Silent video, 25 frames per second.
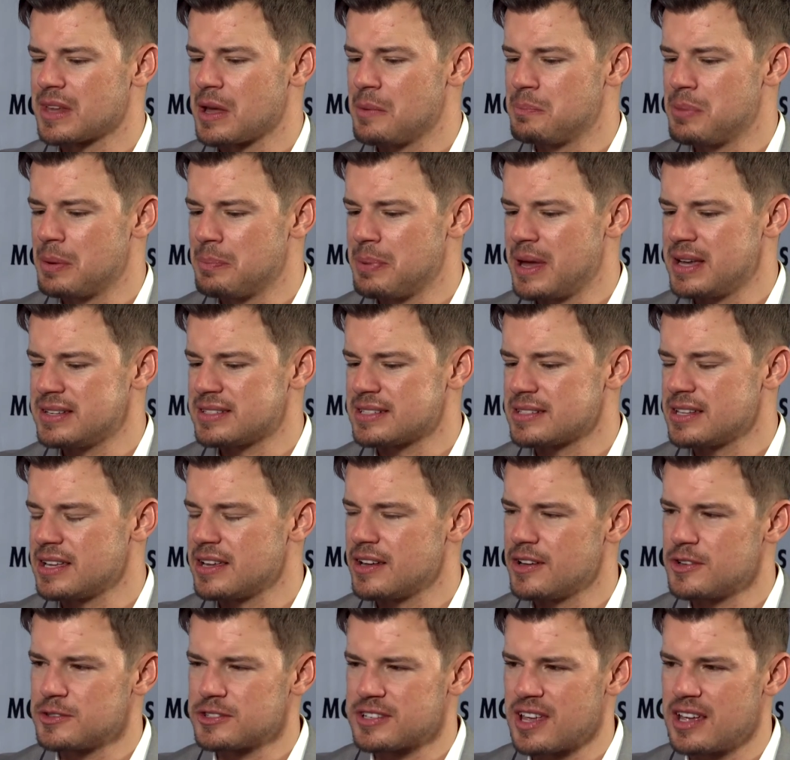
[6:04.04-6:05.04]
but basically,
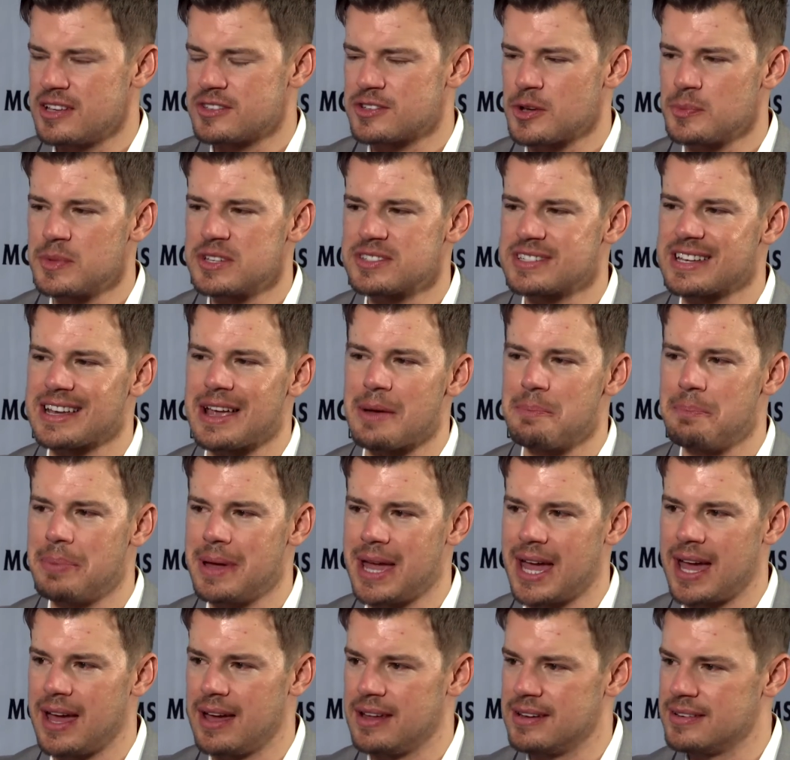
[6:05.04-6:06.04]
it's almost like a
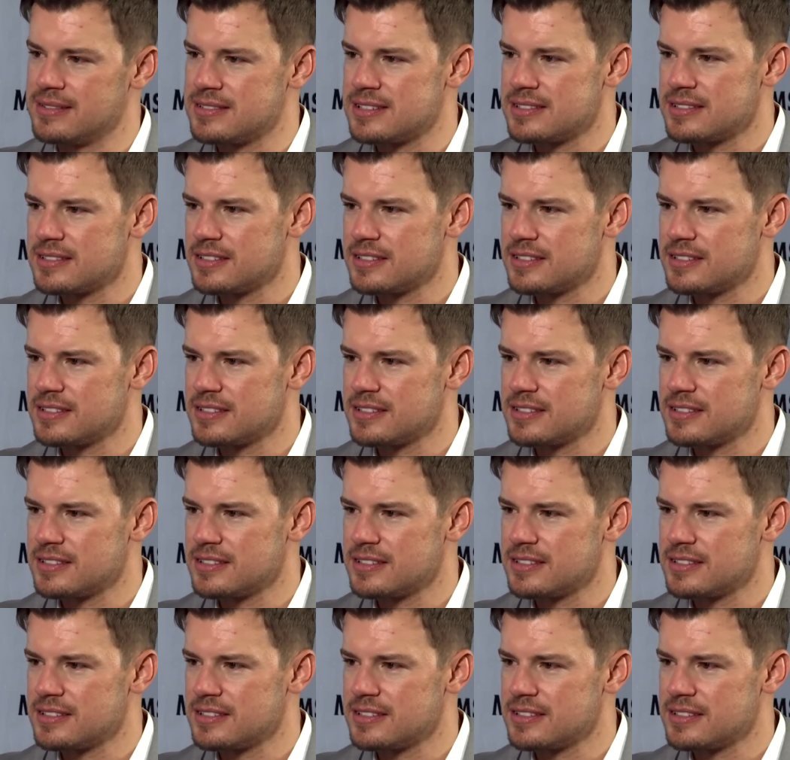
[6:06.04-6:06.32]
band.